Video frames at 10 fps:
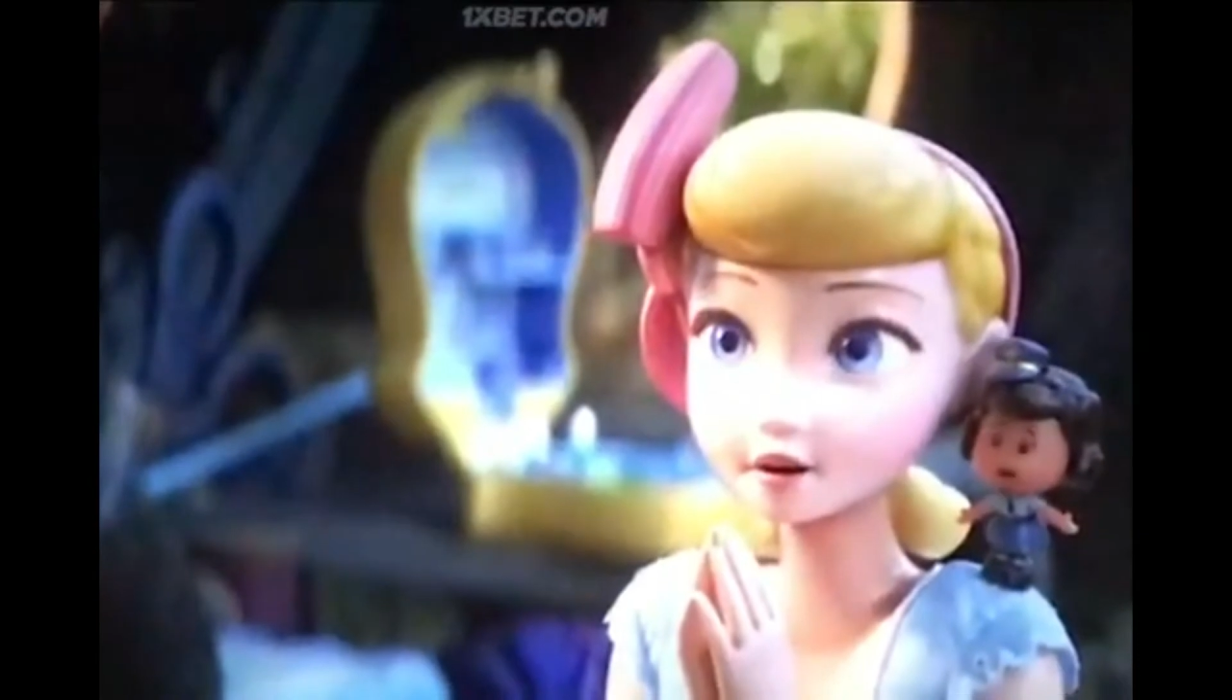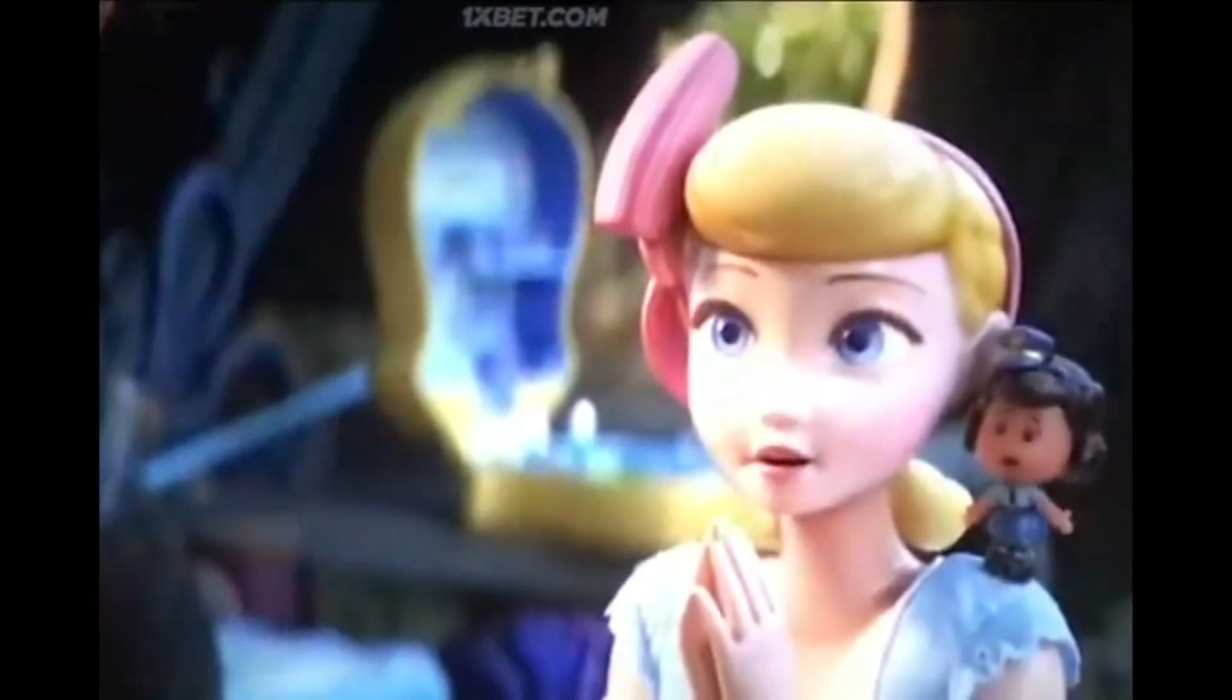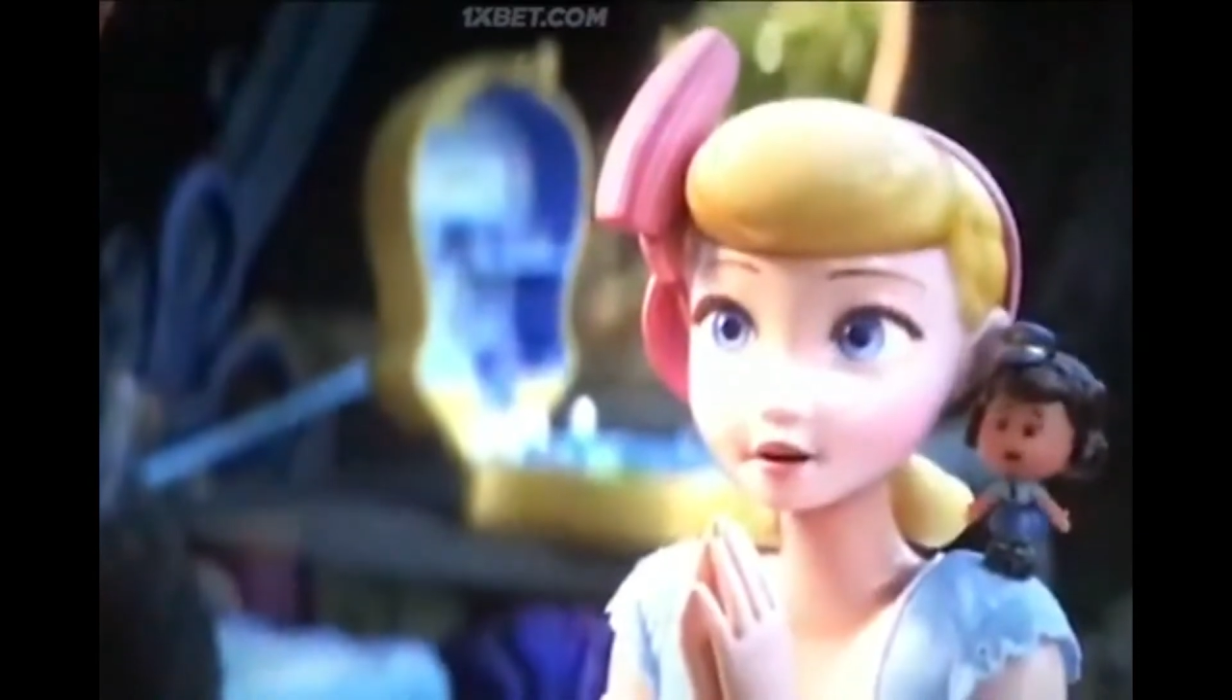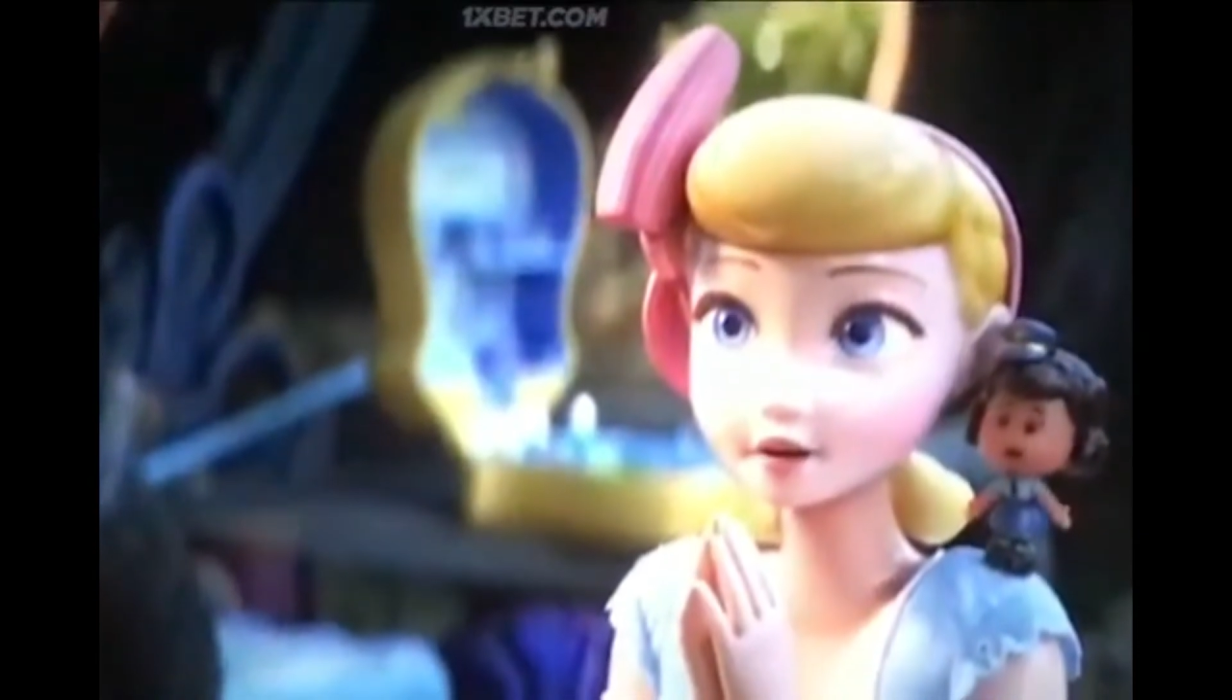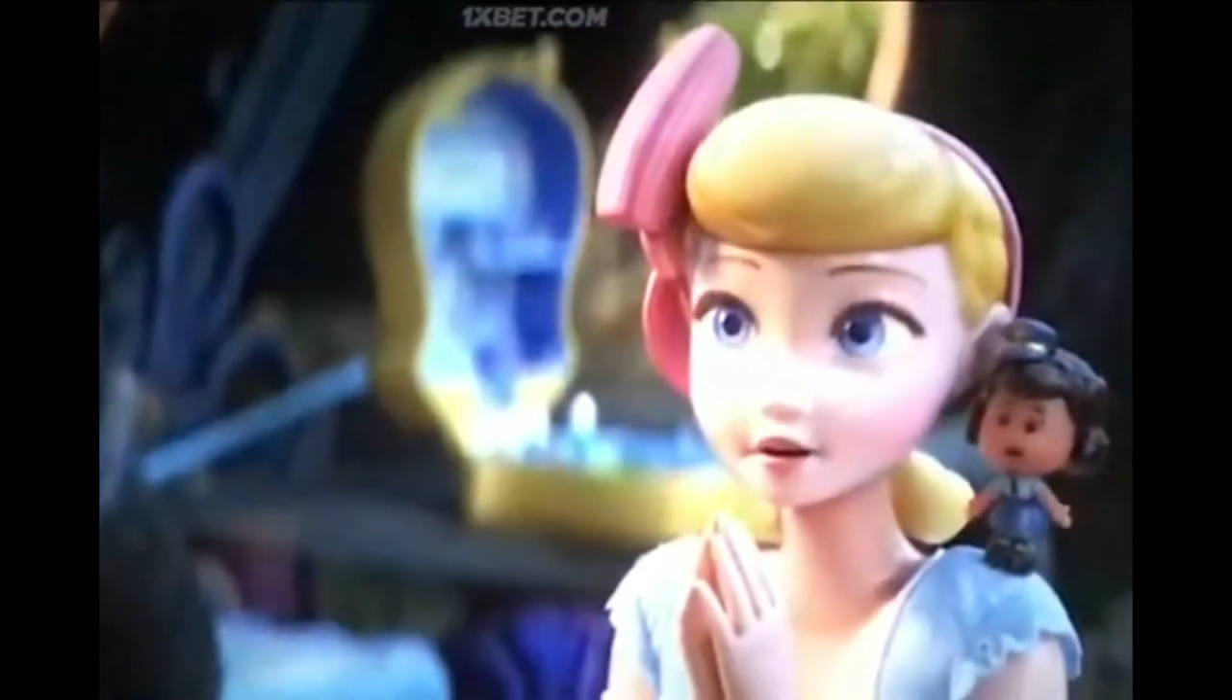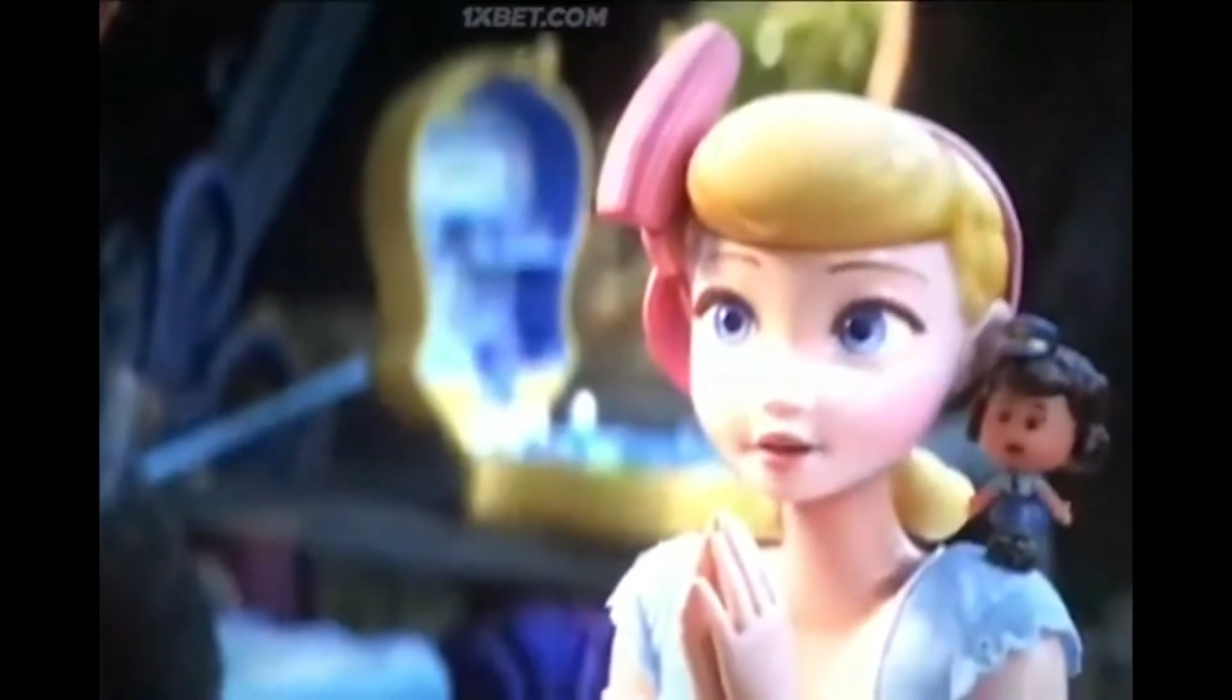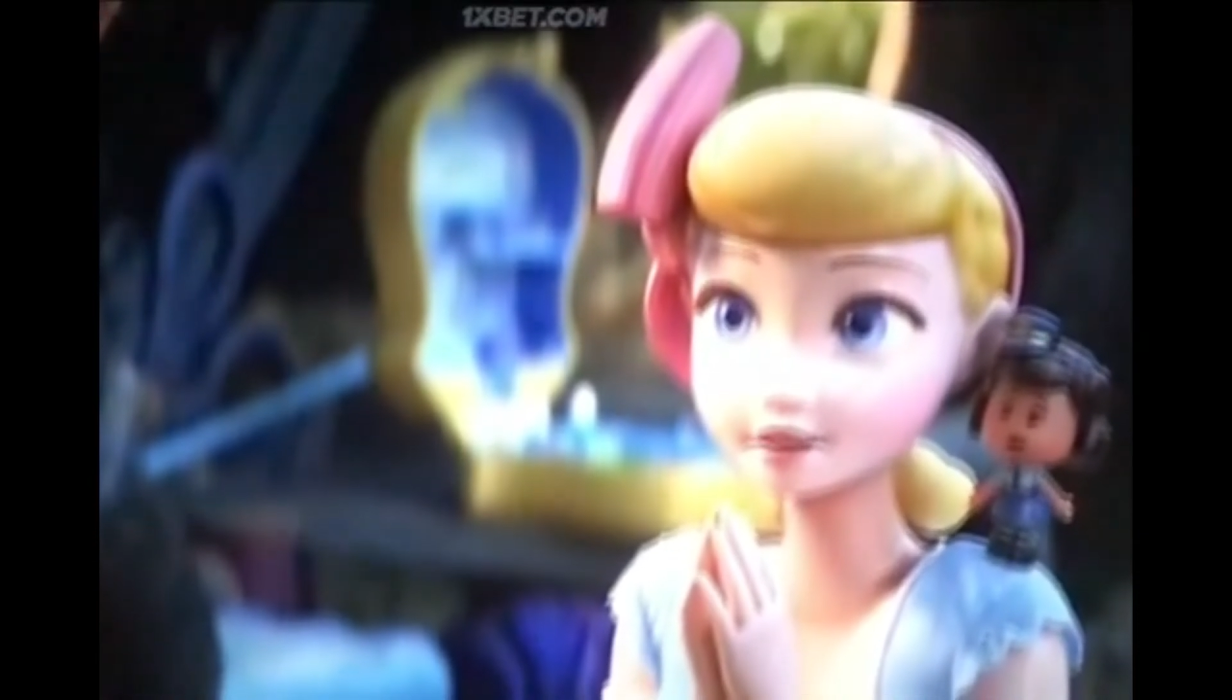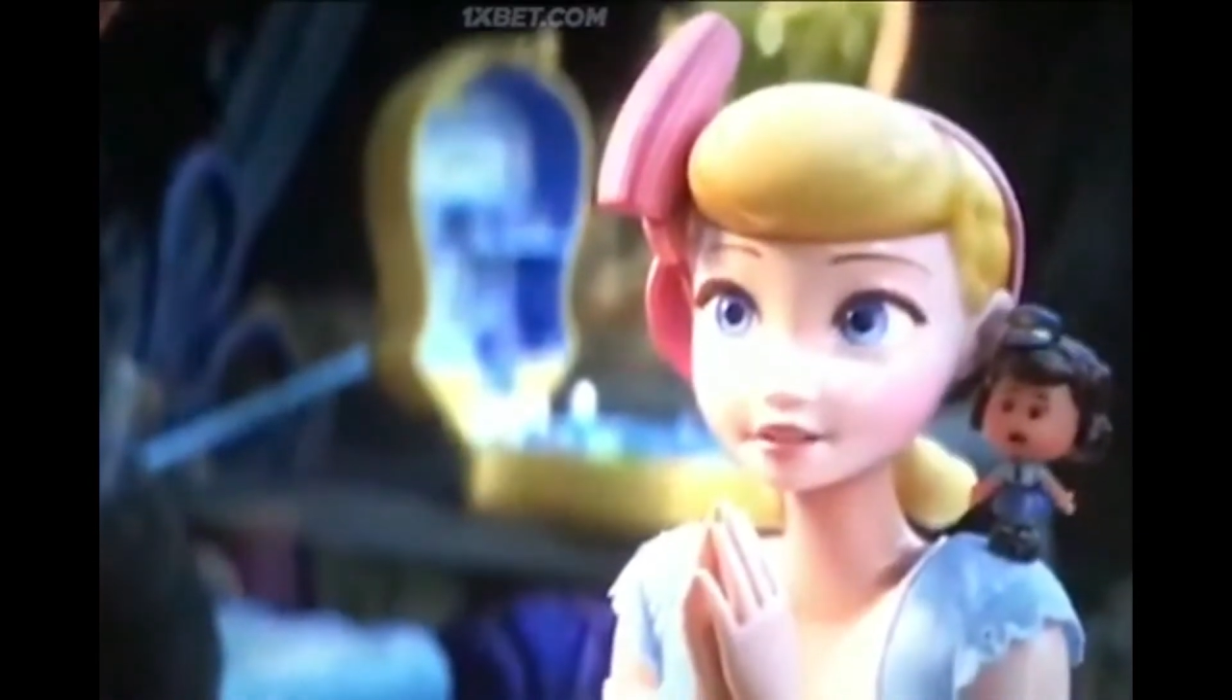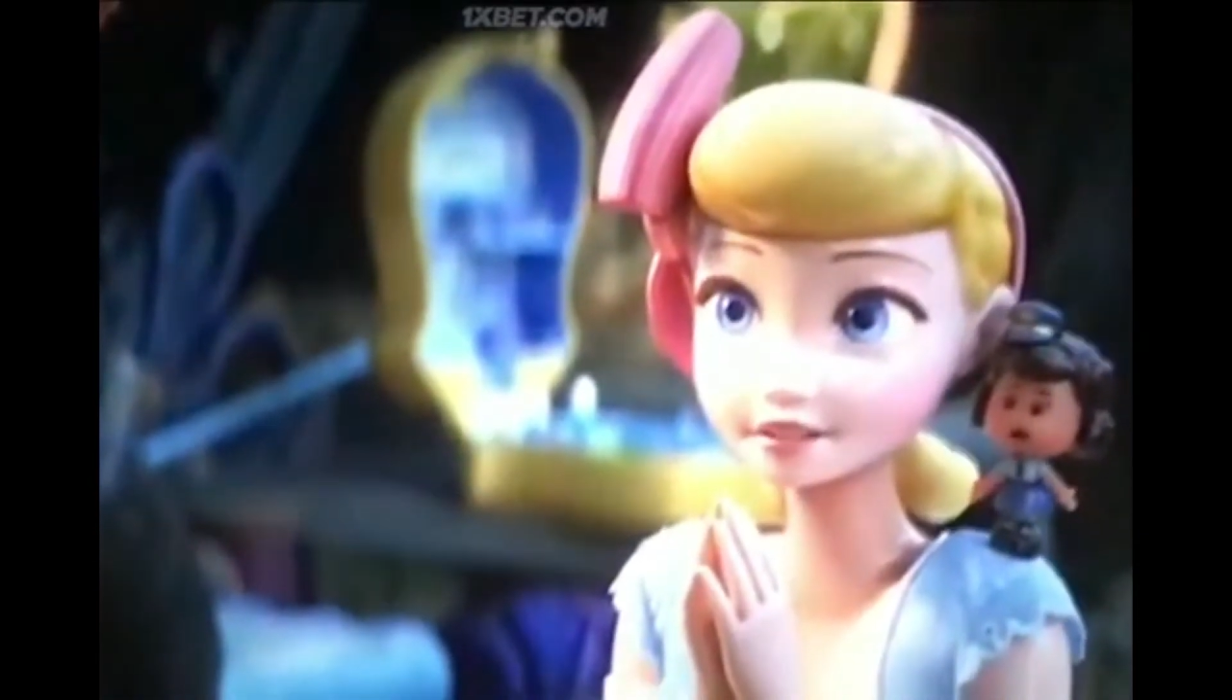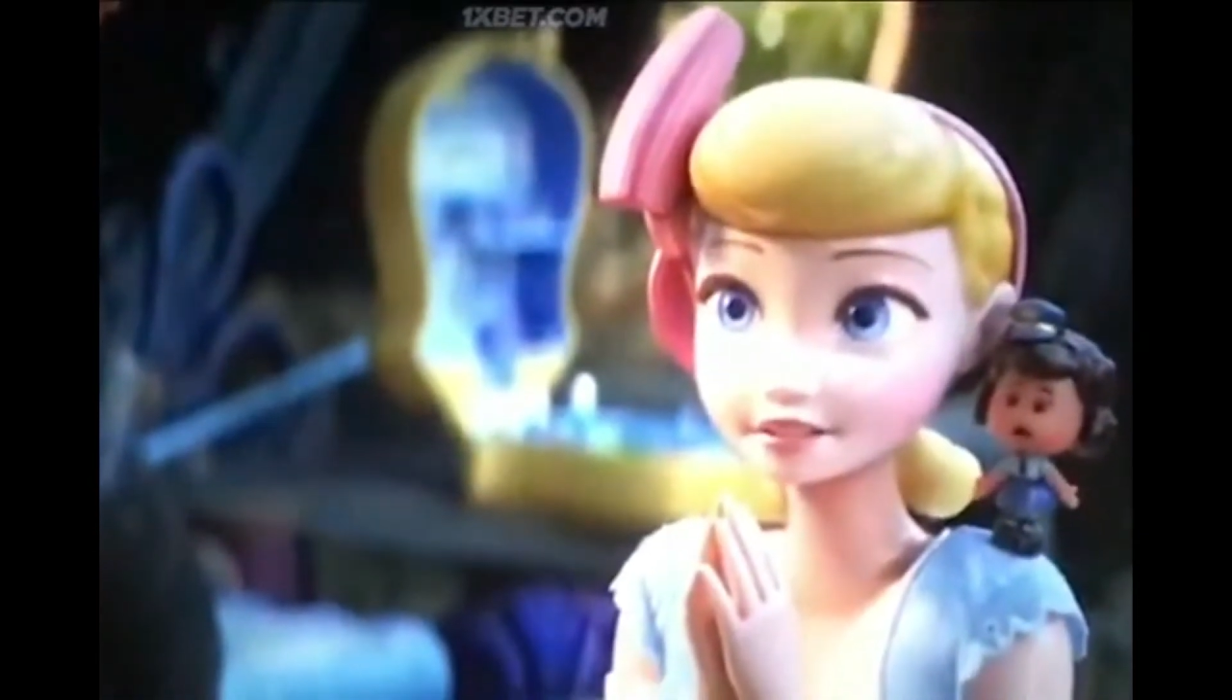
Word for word: said Percy.